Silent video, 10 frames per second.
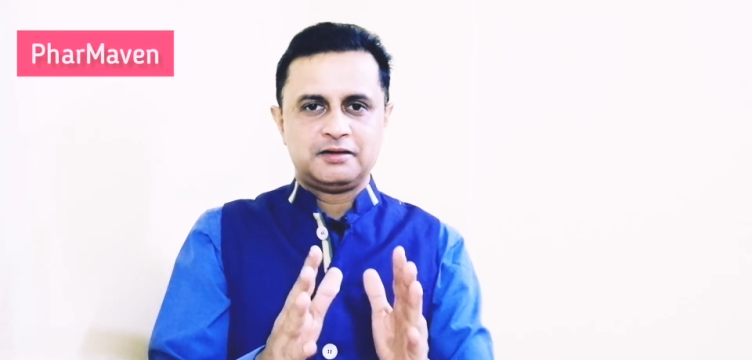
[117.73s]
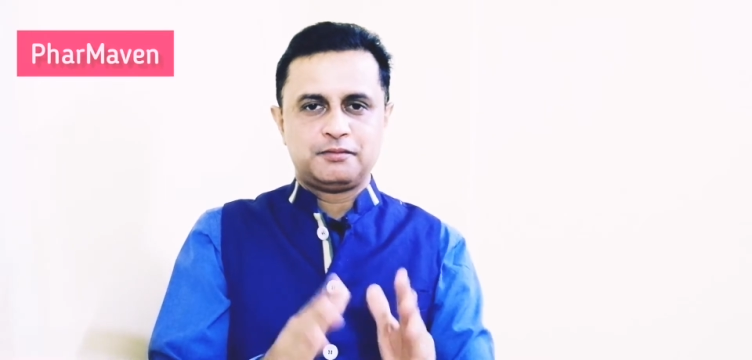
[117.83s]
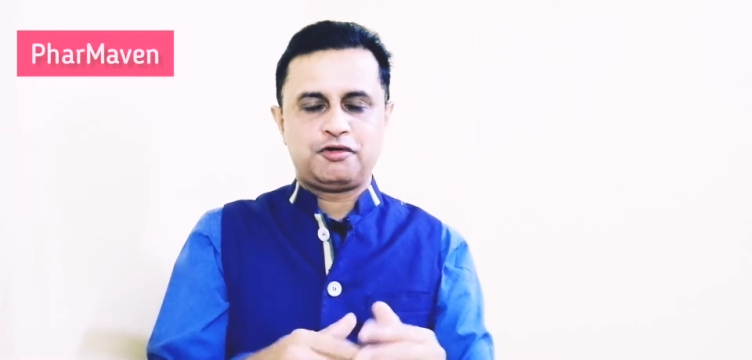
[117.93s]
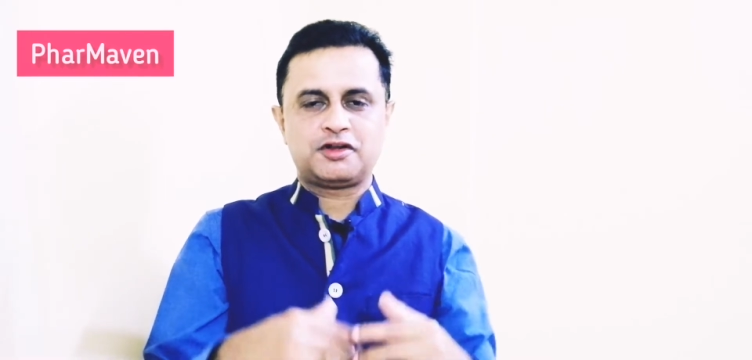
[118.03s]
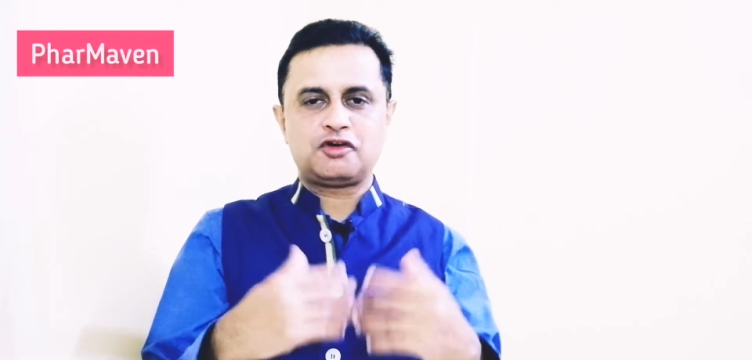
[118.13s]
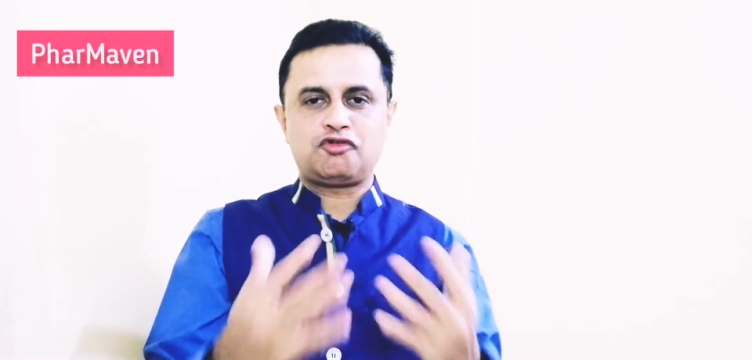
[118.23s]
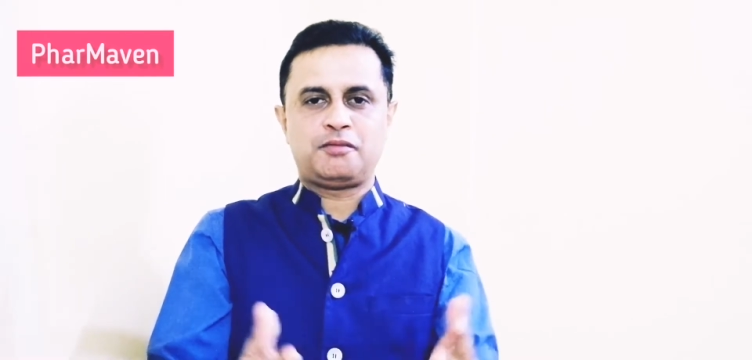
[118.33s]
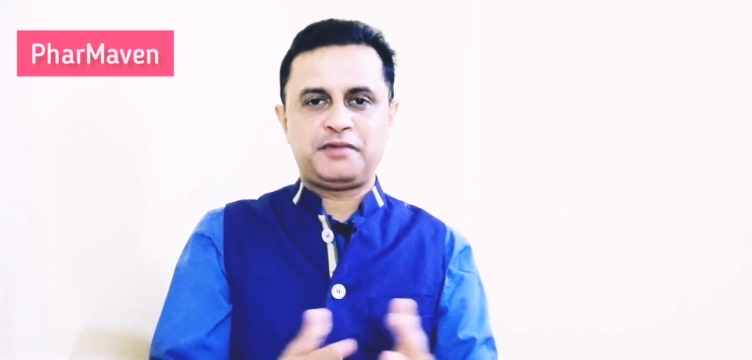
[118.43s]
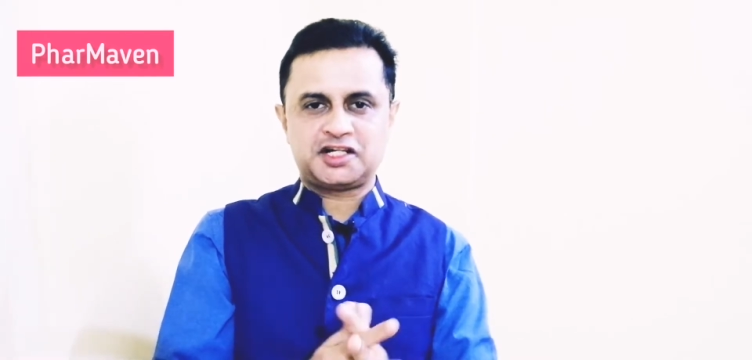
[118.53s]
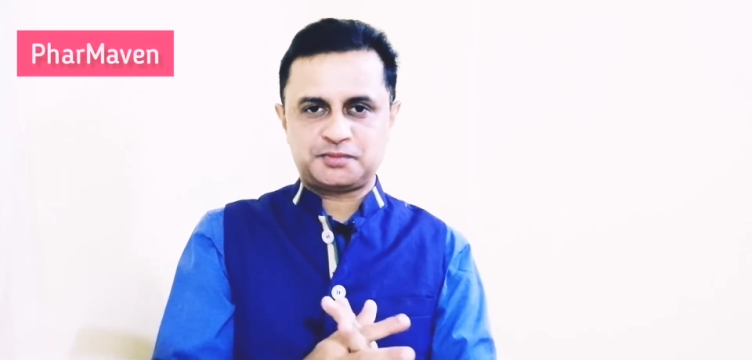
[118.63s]
For the
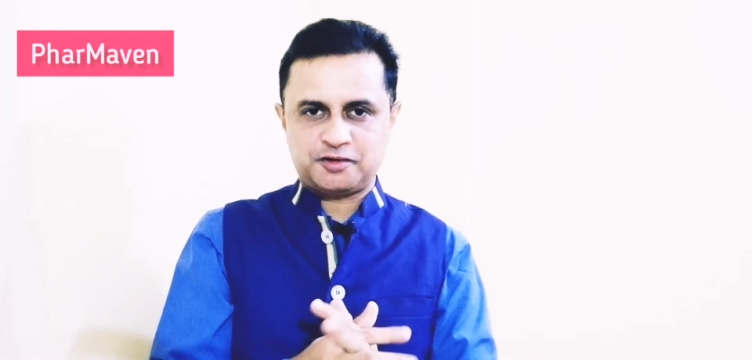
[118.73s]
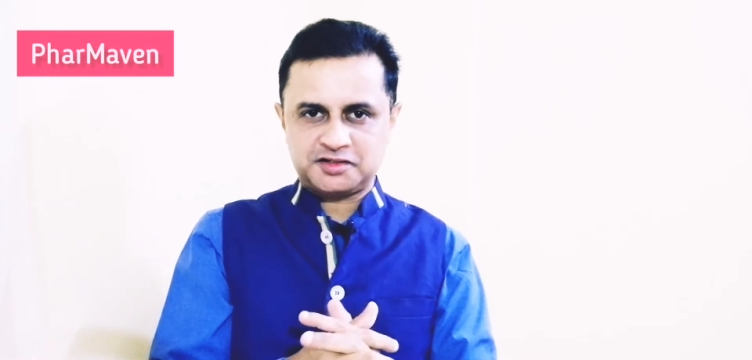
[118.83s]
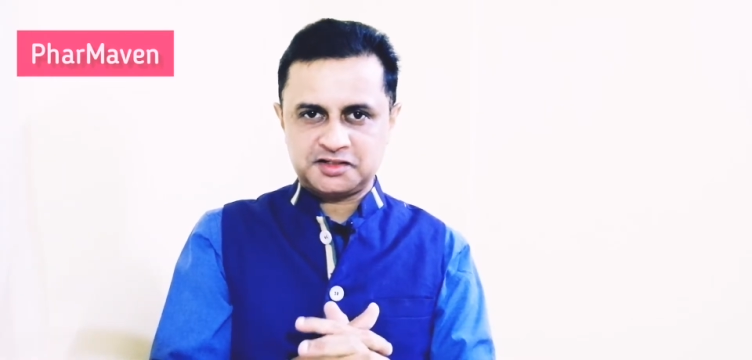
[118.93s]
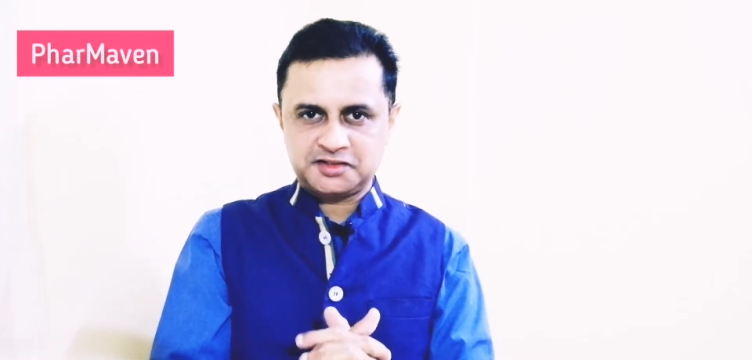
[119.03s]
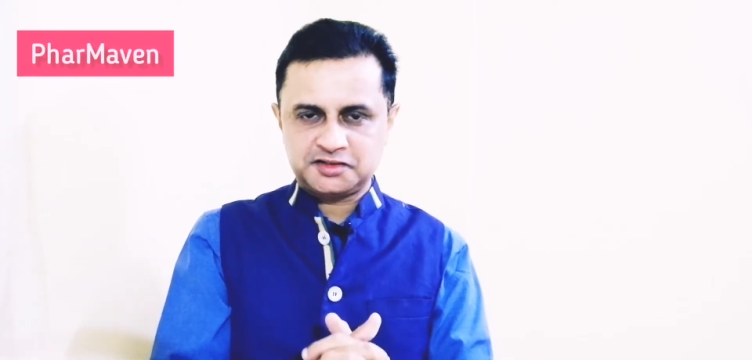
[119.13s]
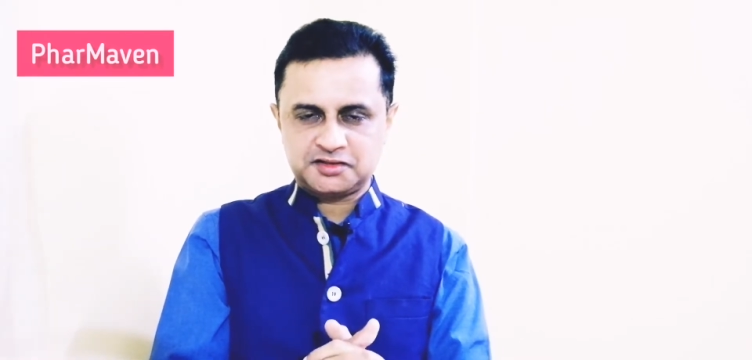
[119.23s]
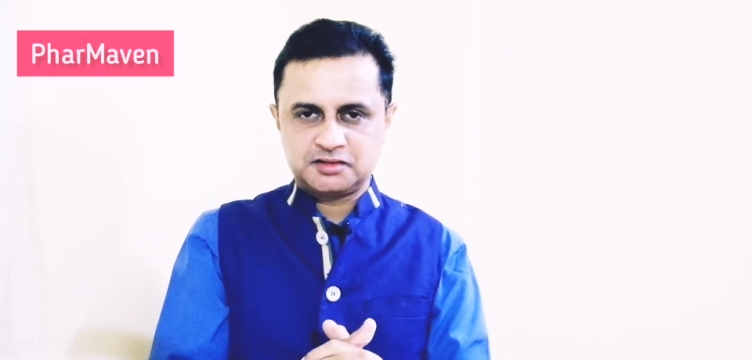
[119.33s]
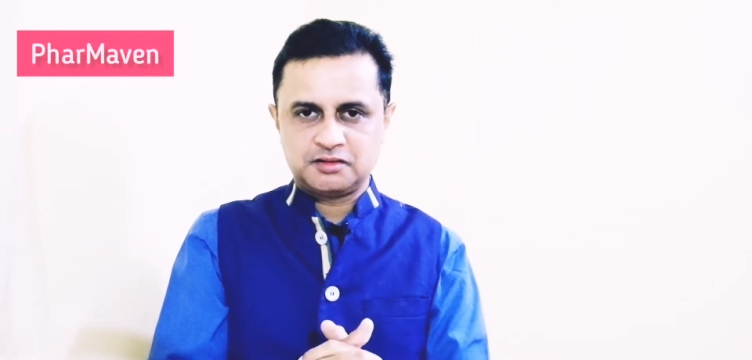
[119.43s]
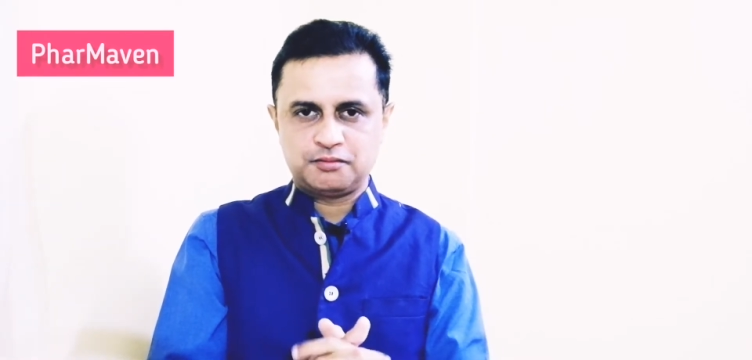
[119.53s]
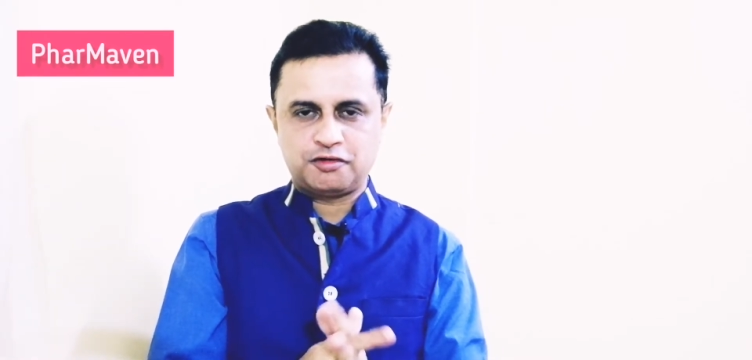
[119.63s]
complex processes,
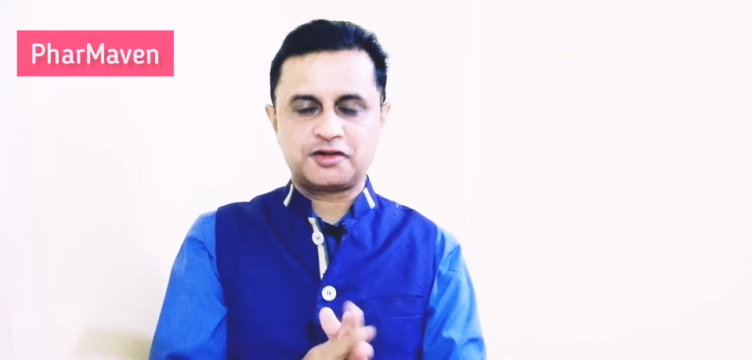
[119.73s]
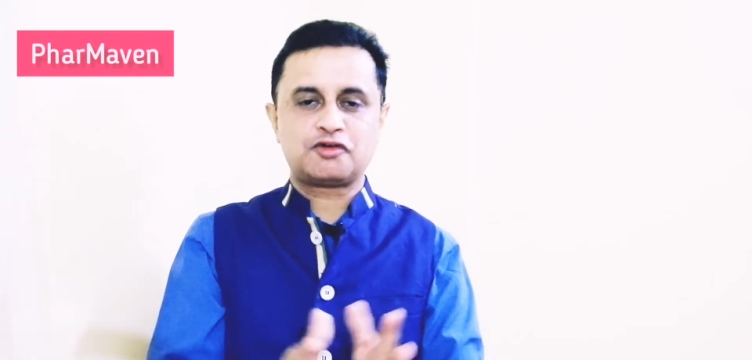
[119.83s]
for the